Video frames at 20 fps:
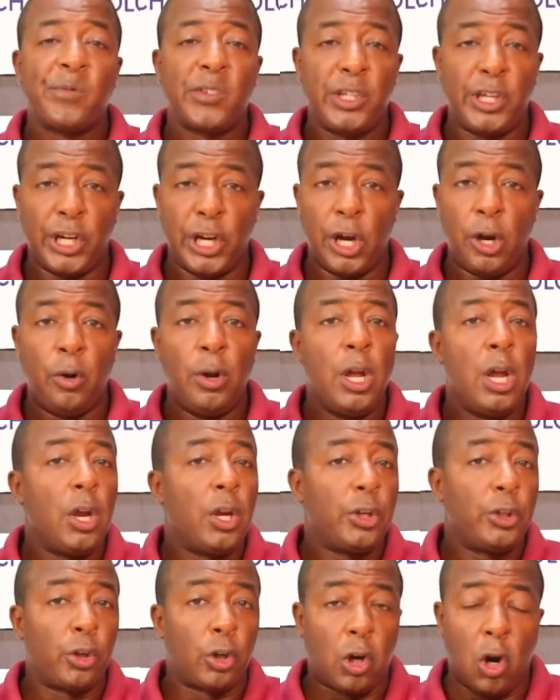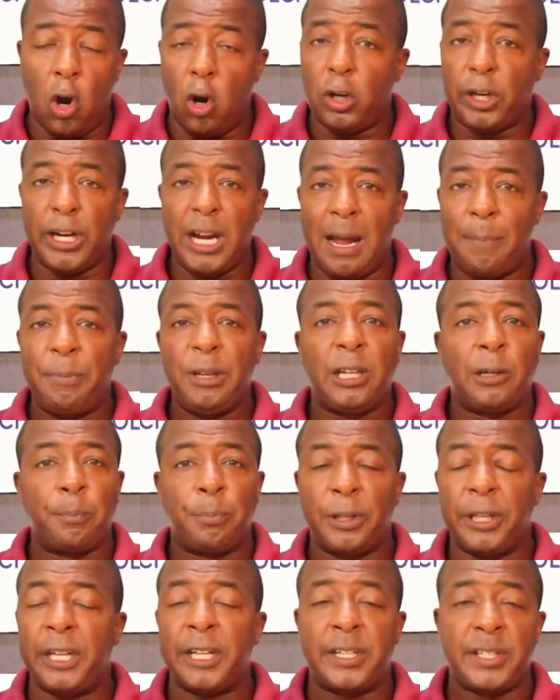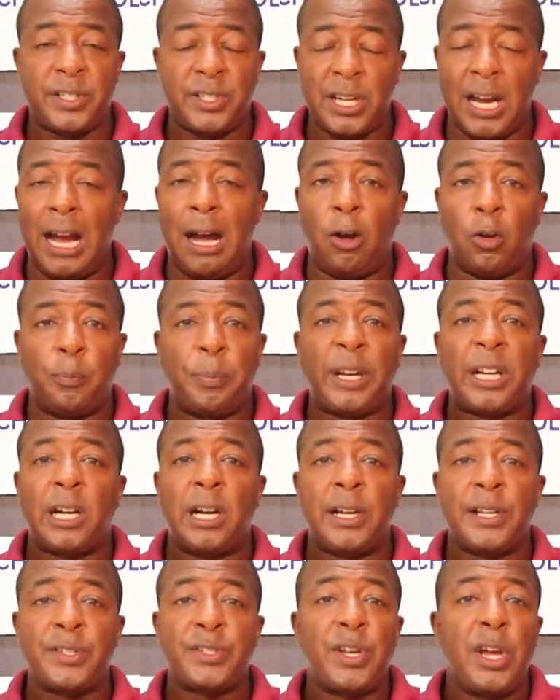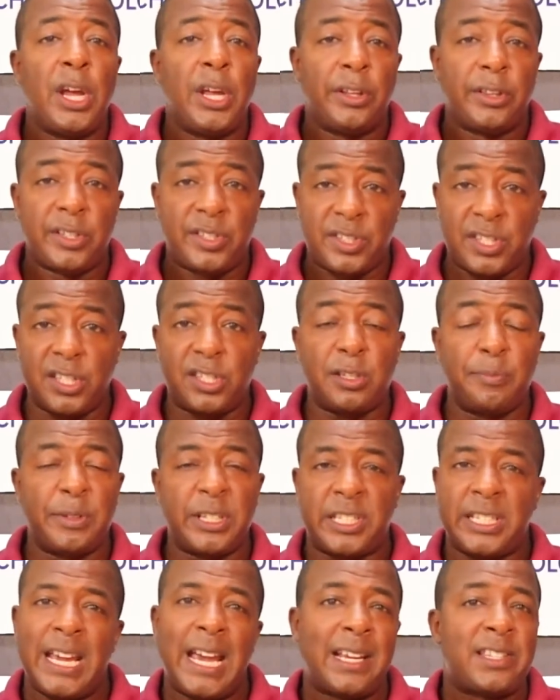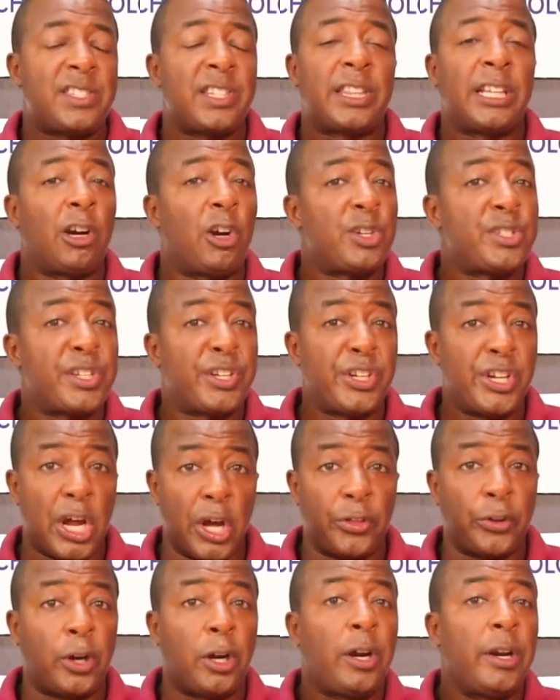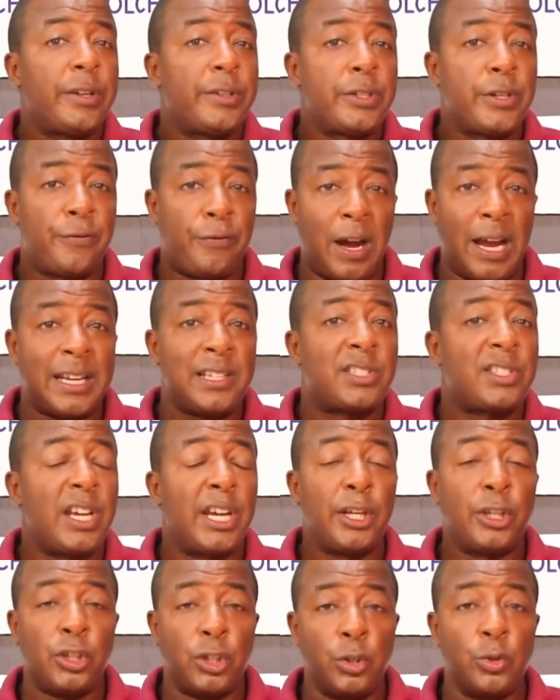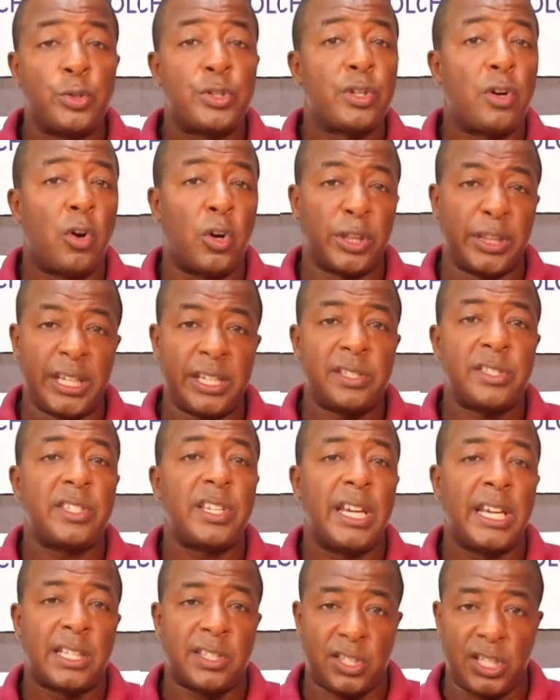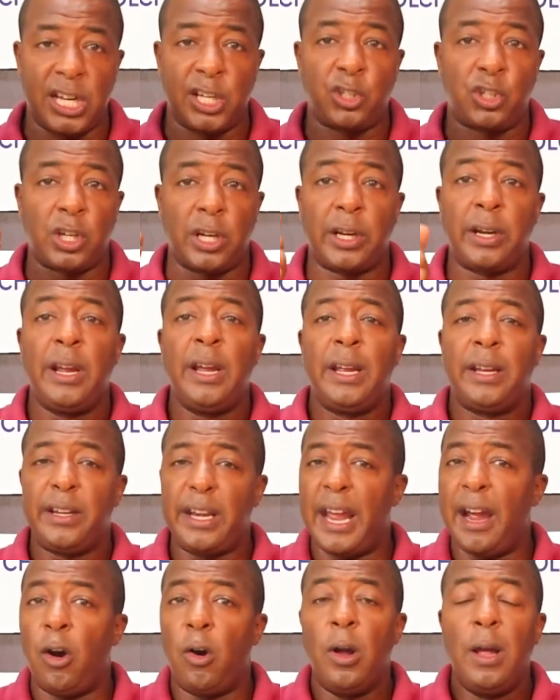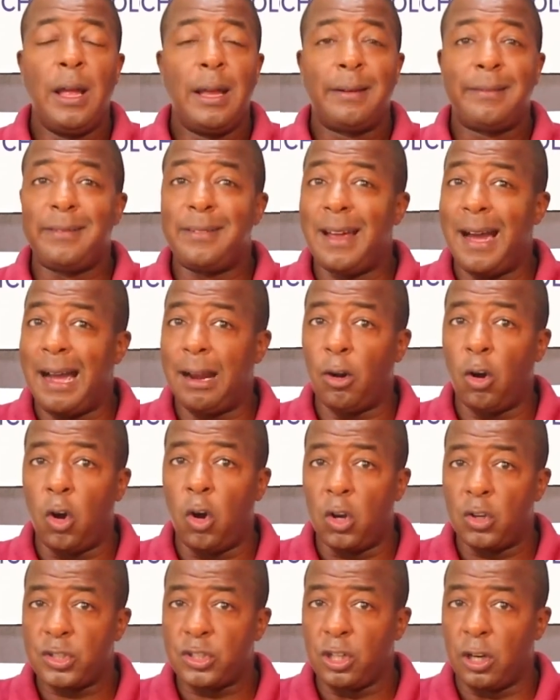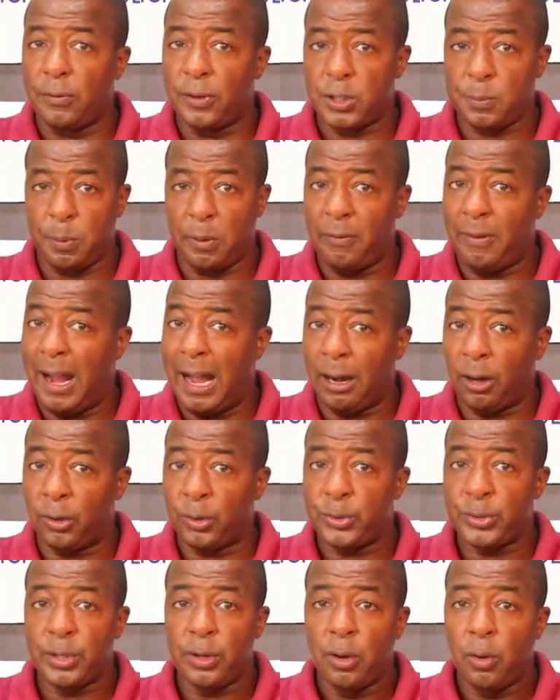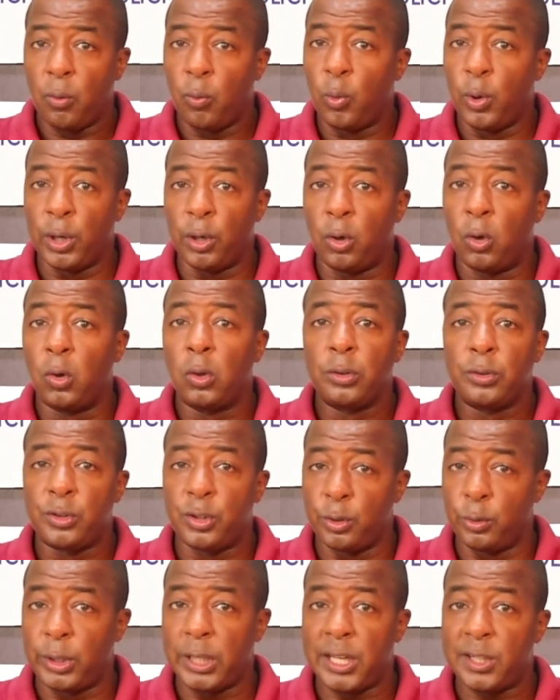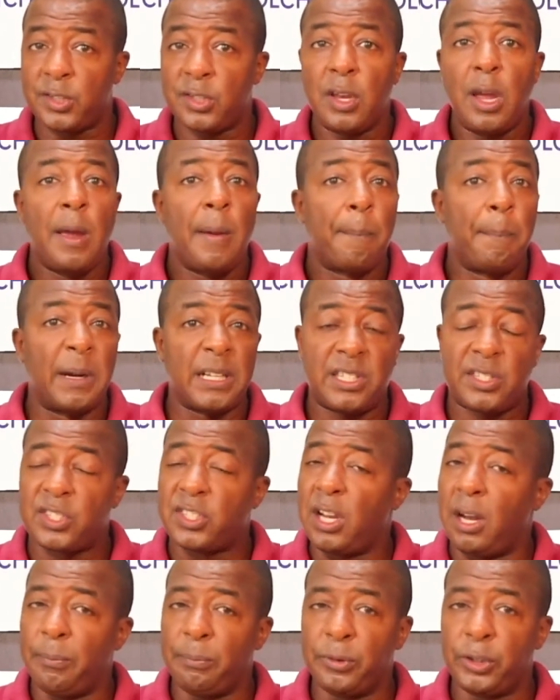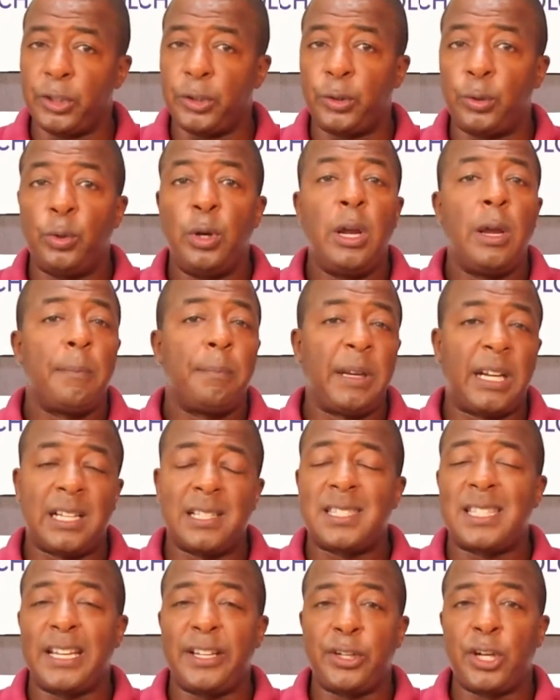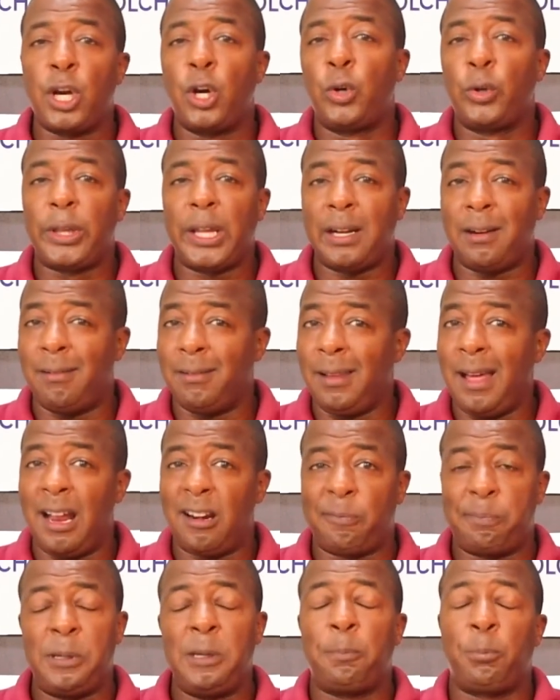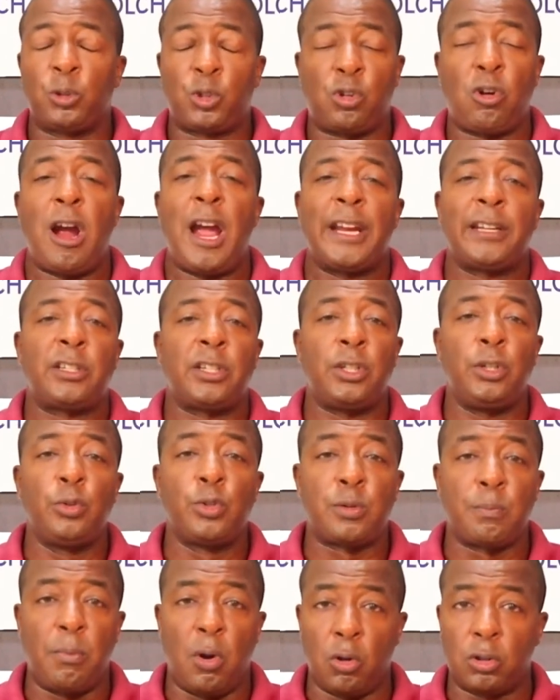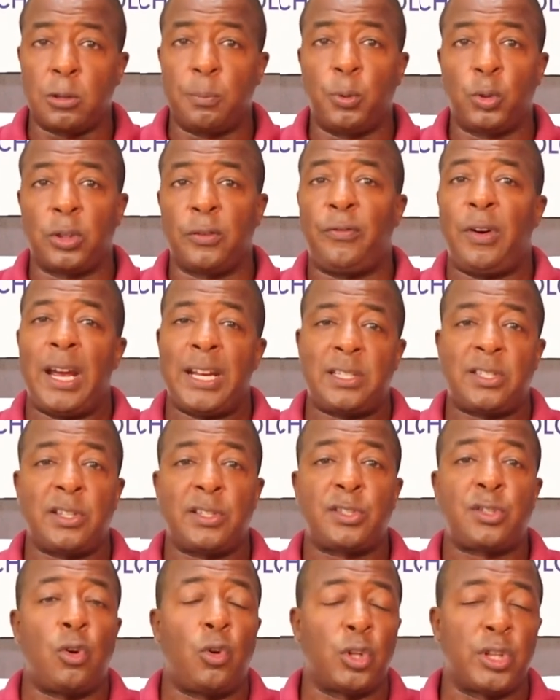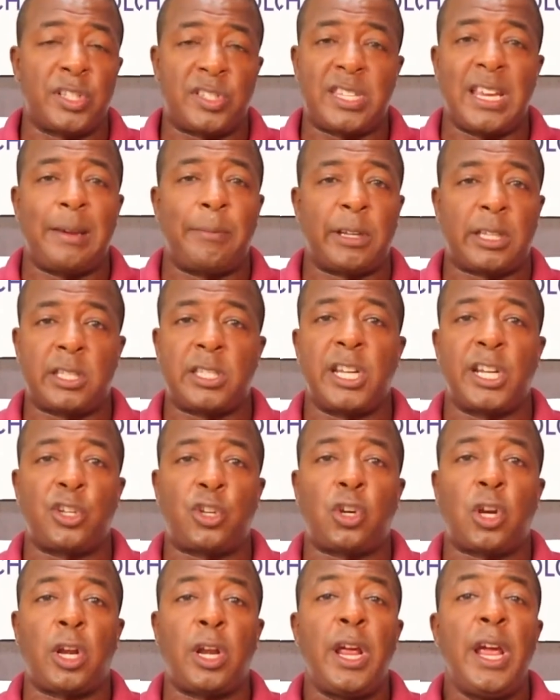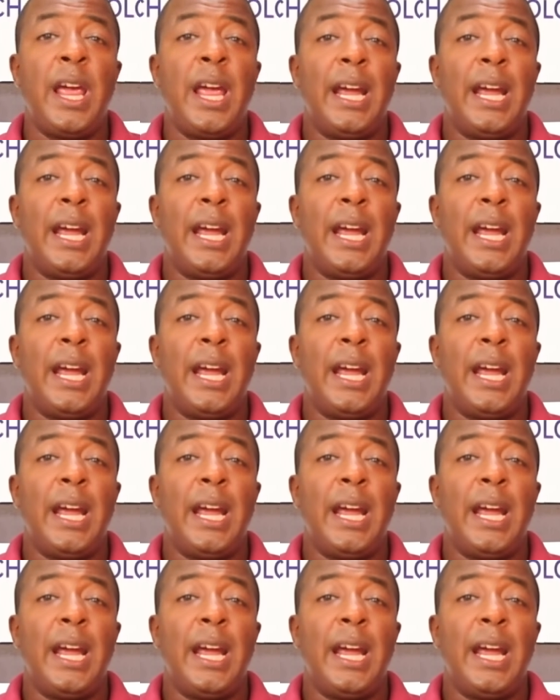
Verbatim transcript: you know, your call cannot be completed as dialed because the system detects that there is another device in use on this extension. Now, not all service providers will do this, but some do because they know that a lot of people trying to use multiple devices on the same extension